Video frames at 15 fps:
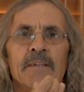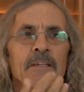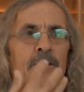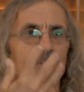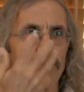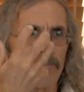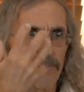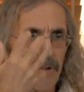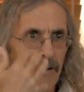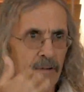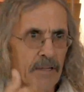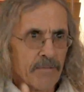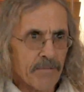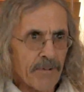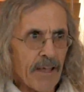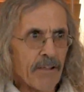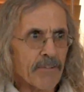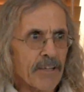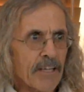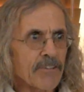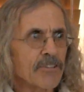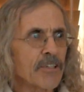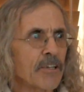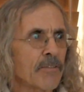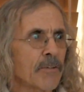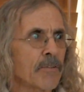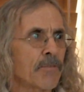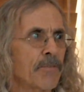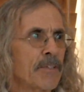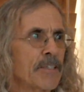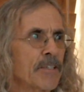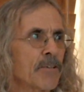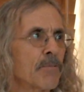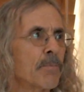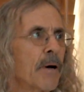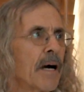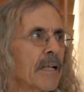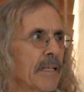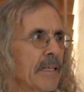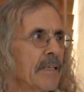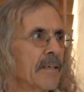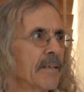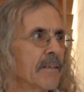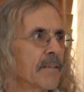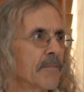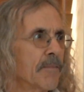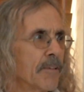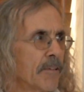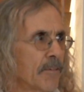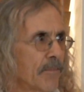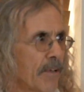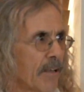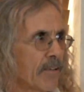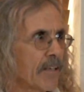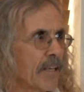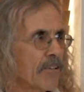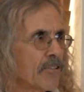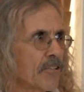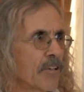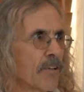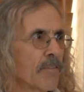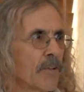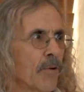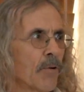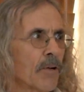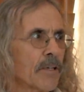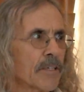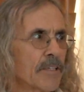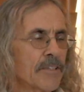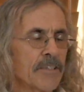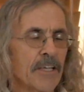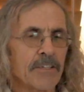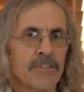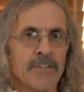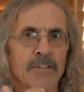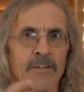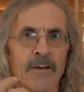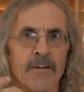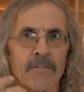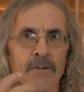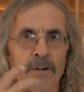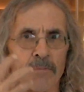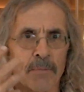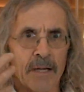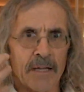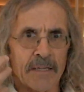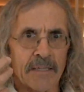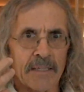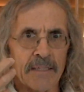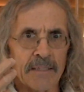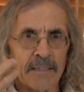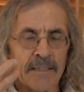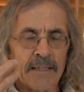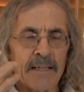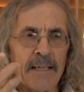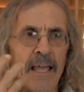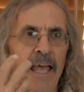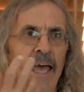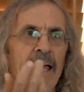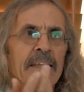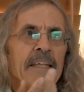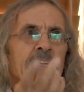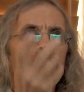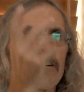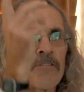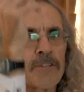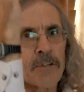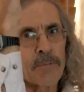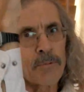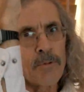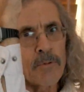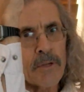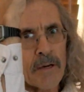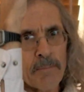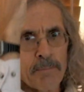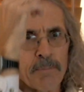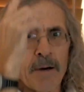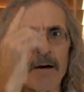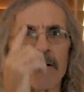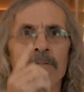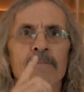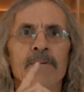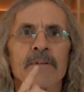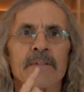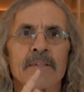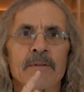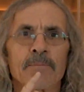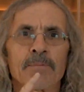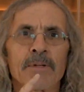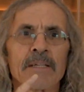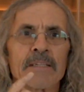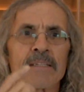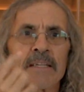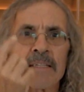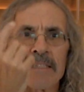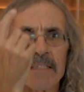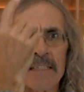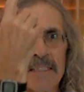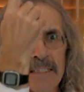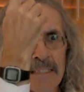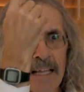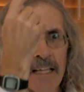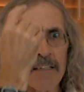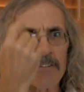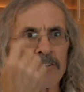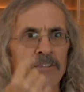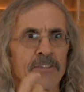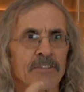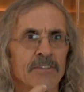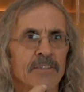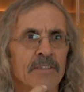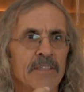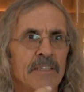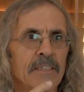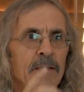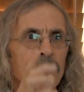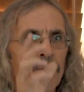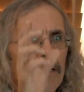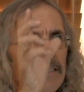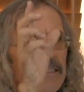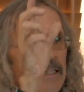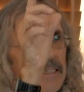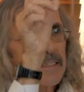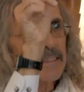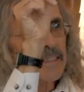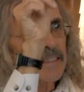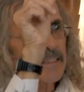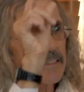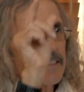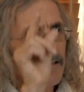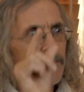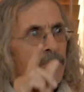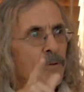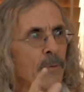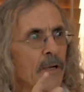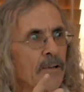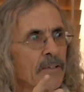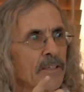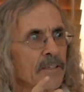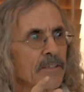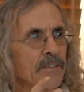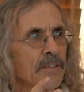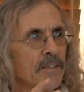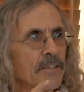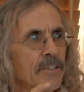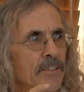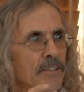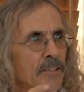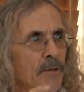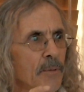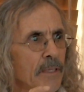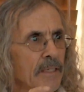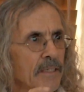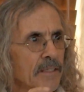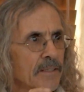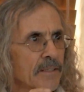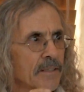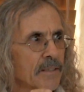The very foundation of our physical body, the very foundation of the organization of our body. And then there's a root above that brings us this intelligence, that brings us this self-awareness, this knowingness.